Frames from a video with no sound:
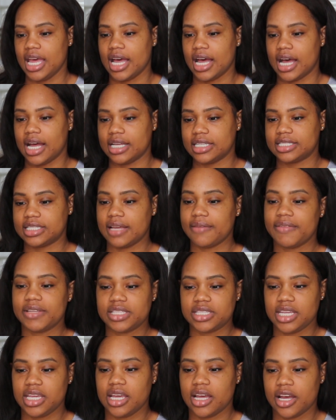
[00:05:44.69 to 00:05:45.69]

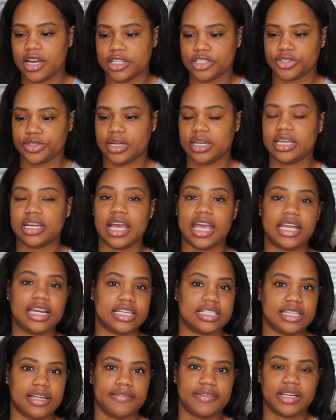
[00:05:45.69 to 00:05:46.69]

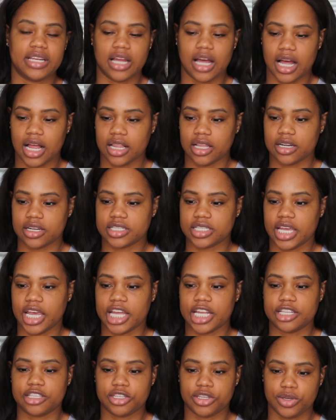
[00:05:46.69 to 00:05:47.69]

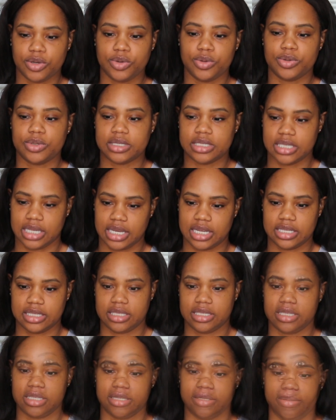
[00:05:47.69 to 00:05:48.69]

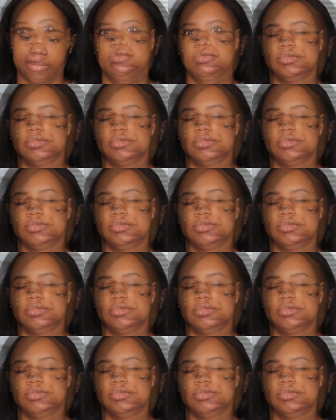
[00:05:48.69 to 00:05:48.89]
$1,787.02.